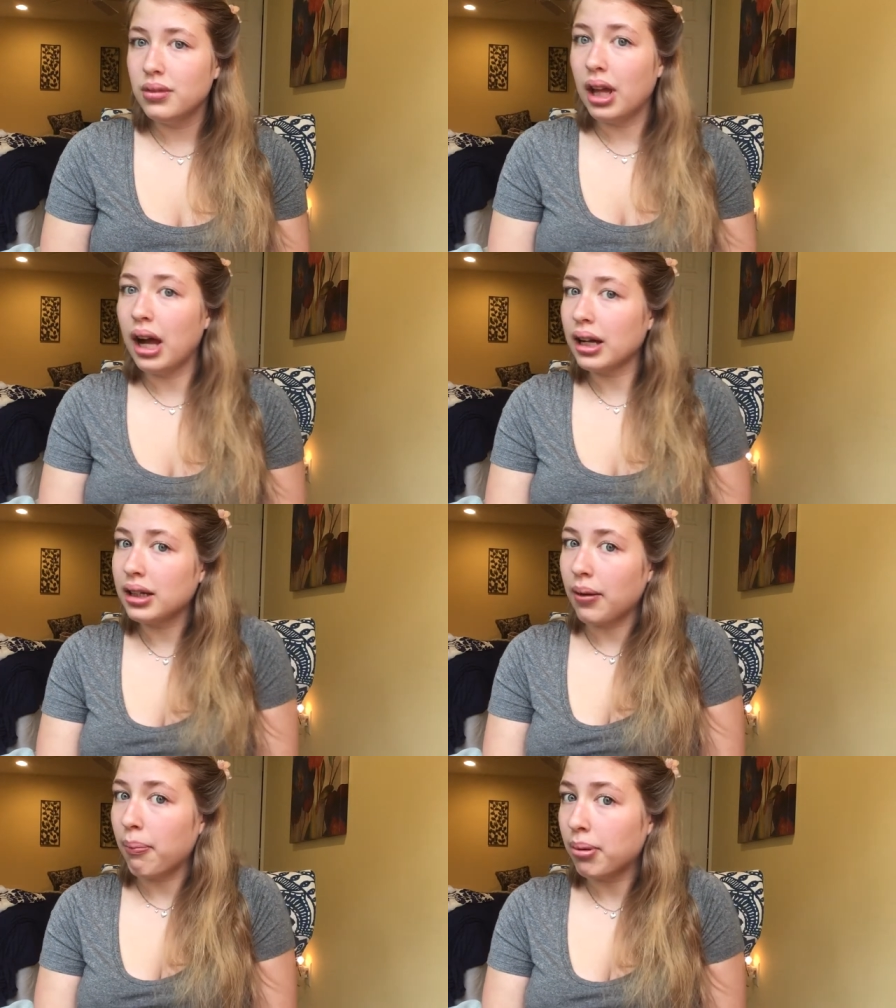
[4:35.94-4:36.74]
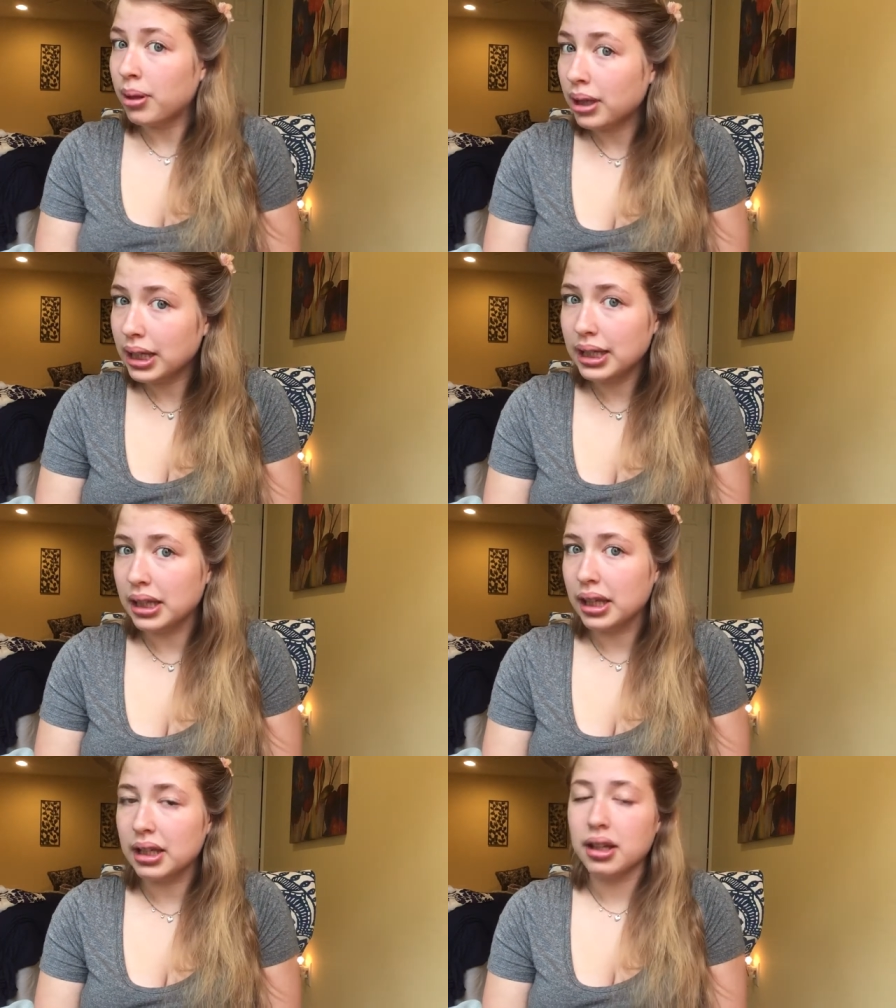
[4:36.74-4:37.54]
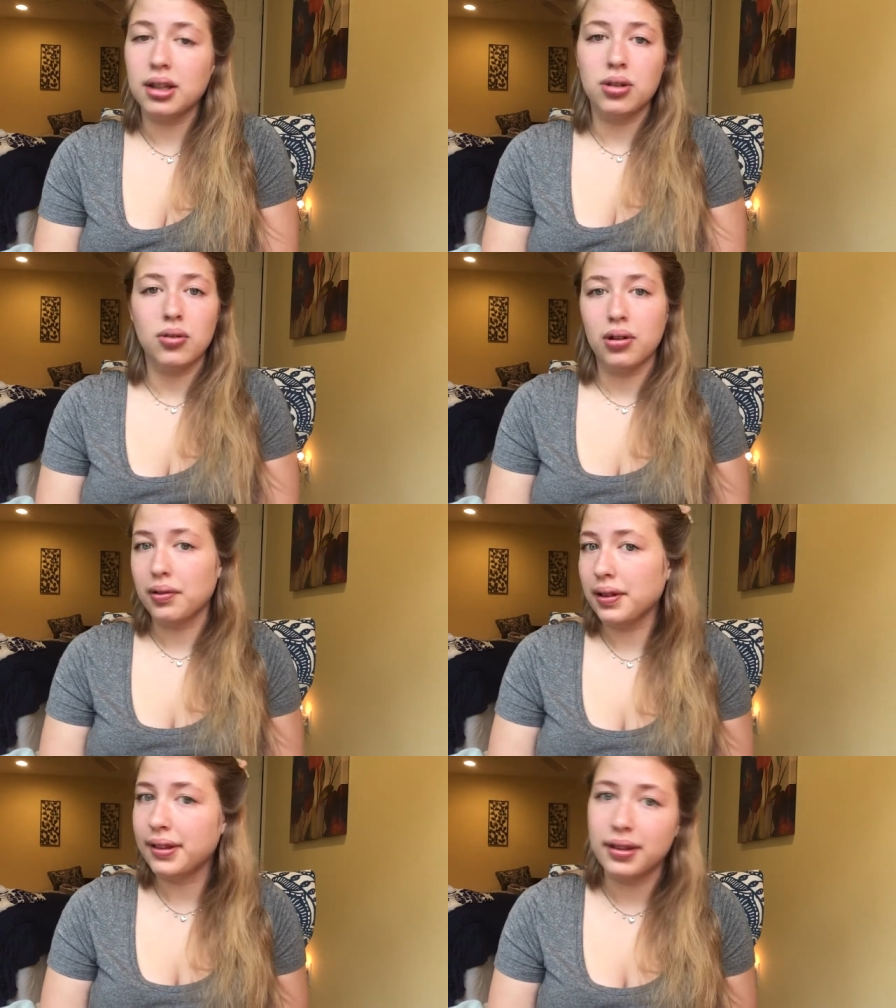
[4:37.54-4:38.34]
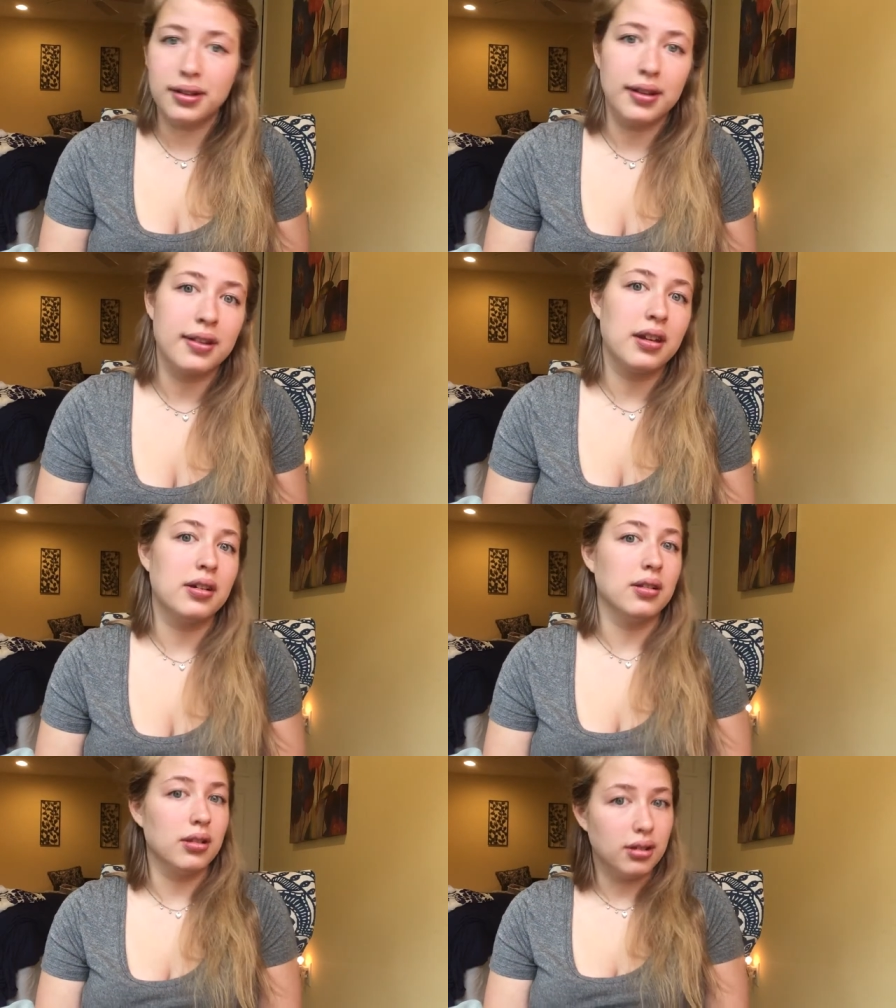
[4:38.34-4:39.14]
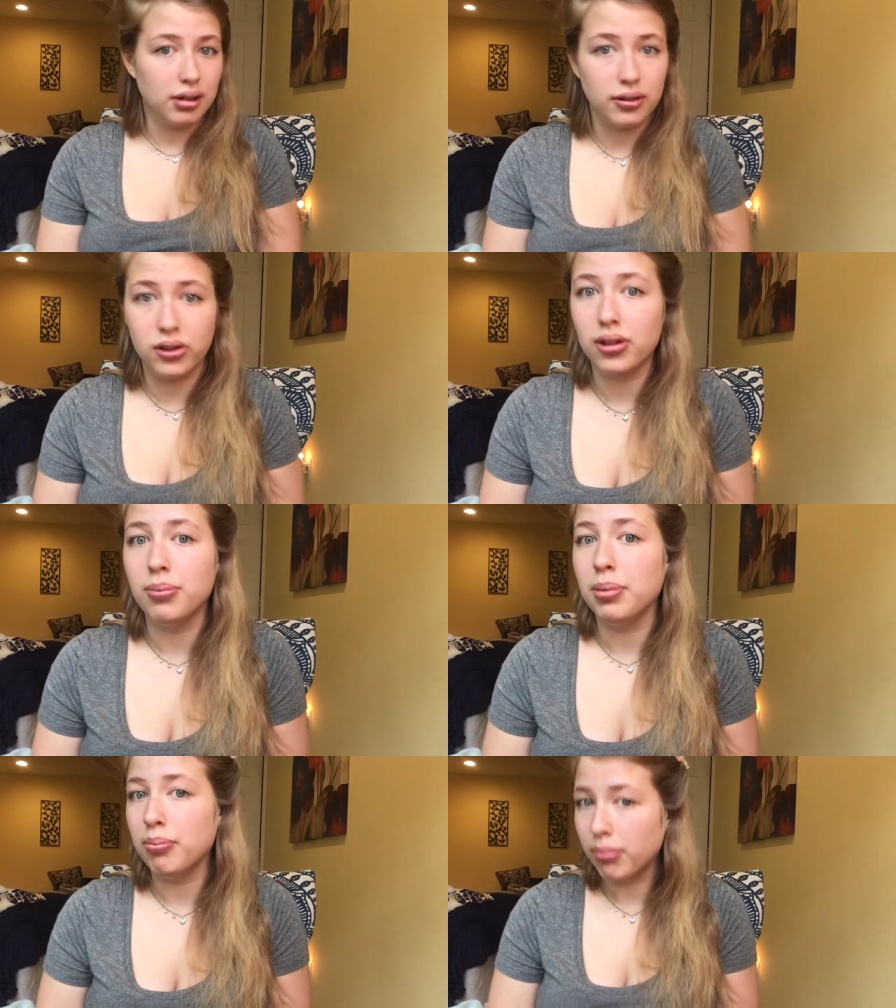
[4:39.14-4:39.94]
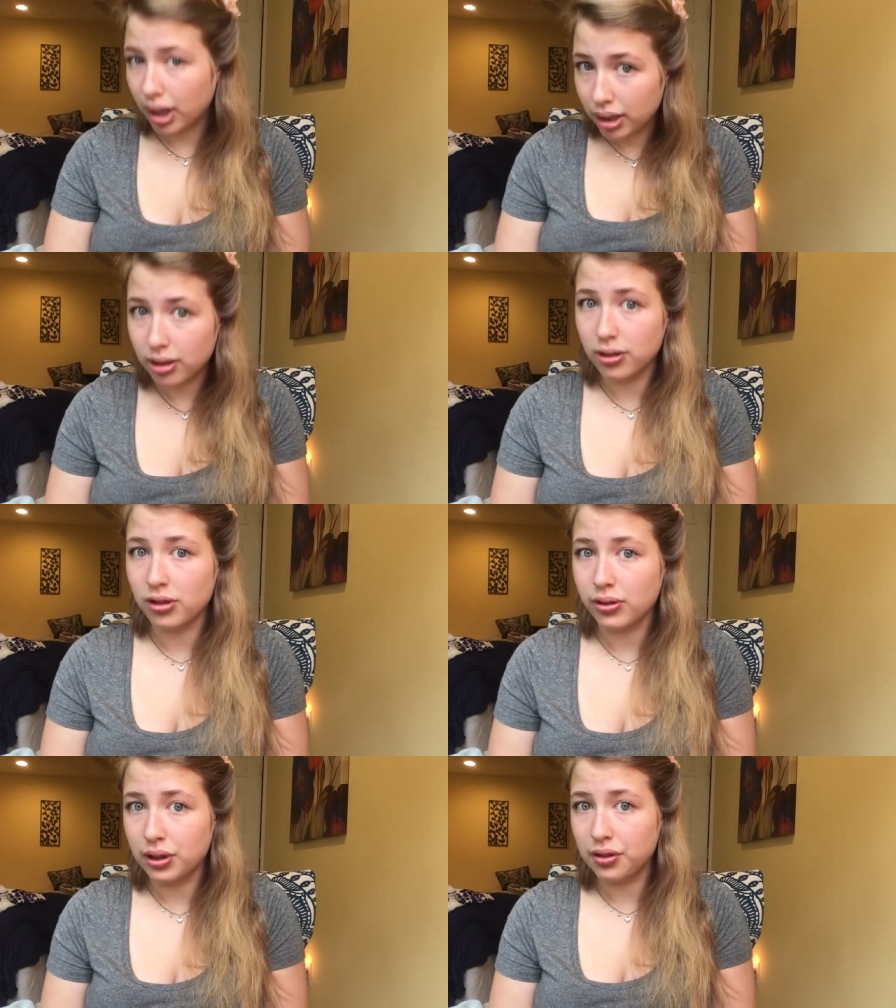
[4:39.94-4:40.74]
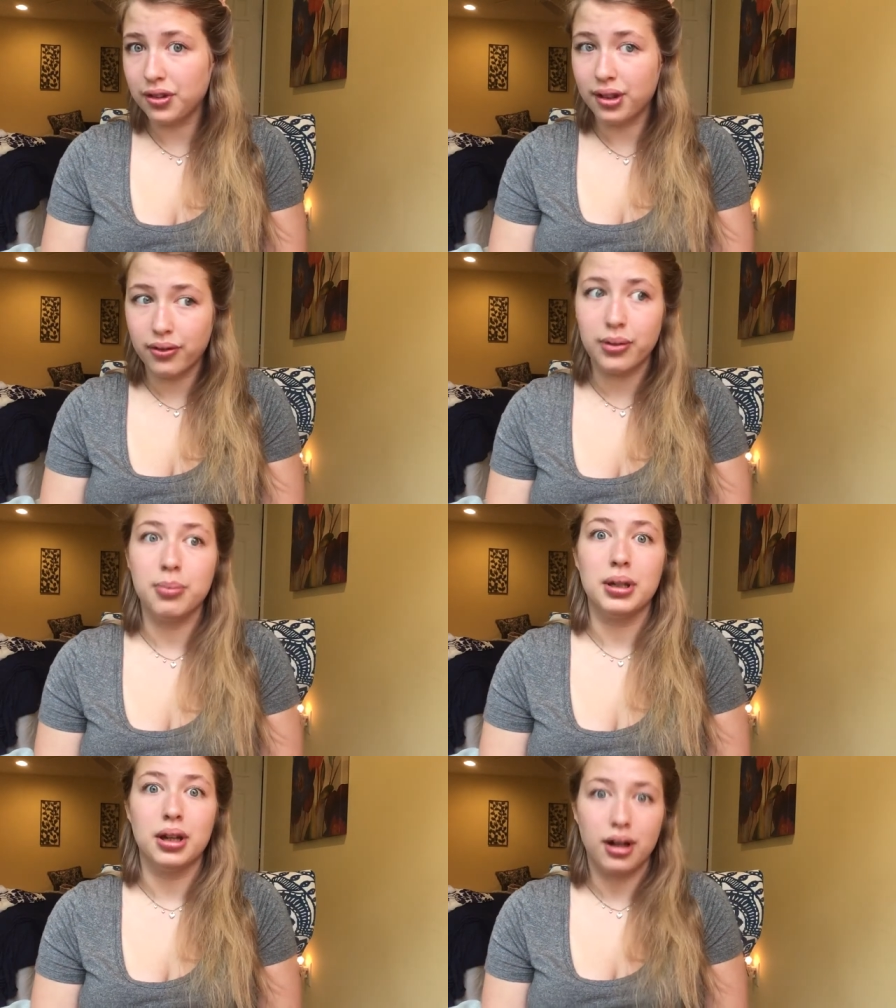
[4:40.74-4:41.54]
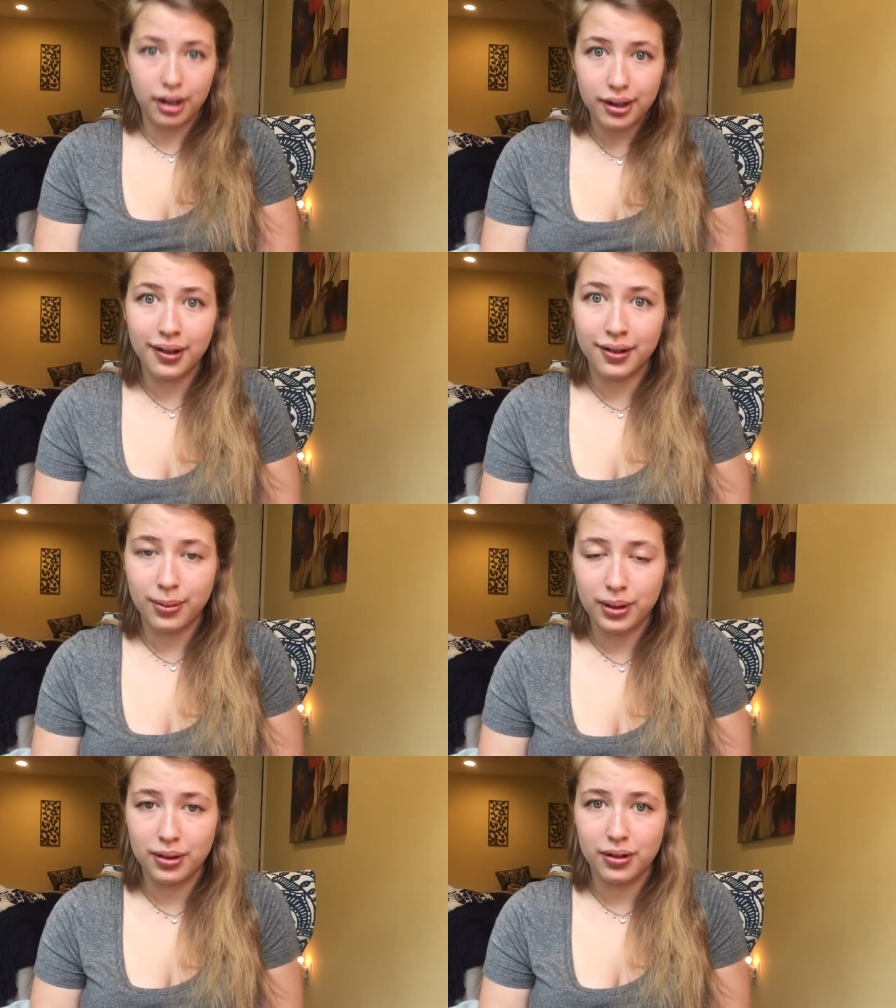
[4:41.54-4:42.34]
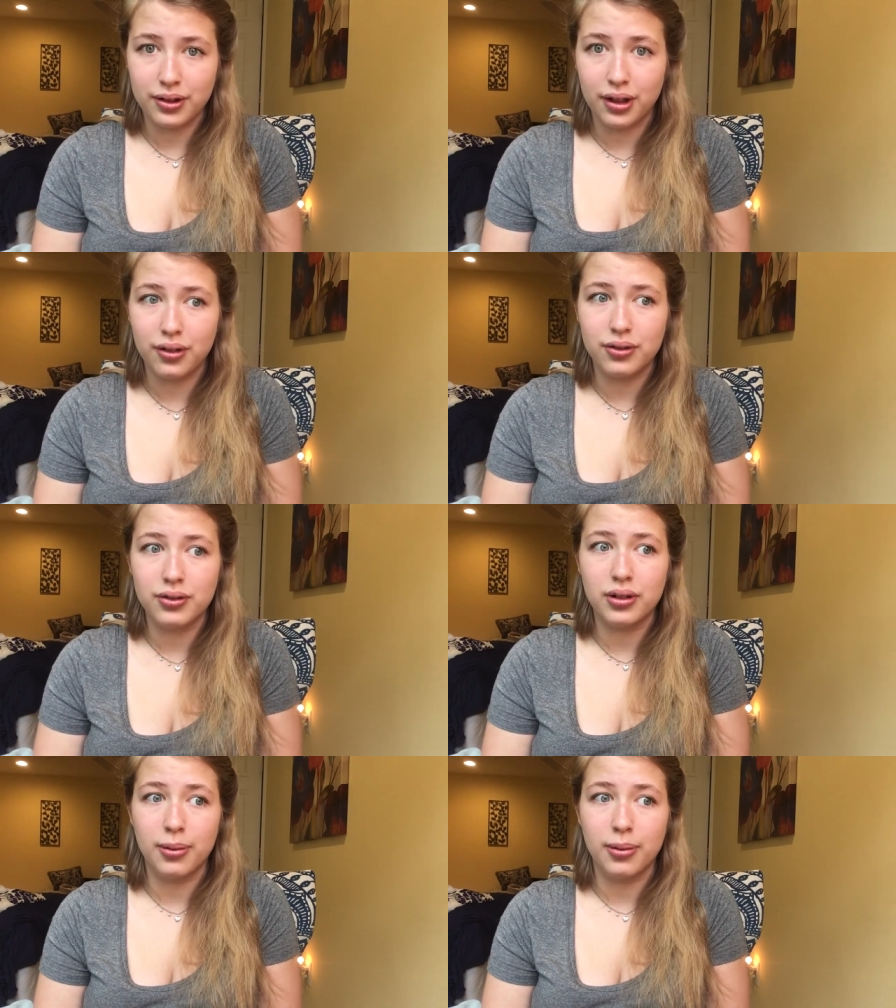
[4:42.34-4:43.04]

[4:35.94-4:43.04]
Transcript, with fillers: Not completely, and you always need to stay alert and be monitoring yourself and be honest with yourself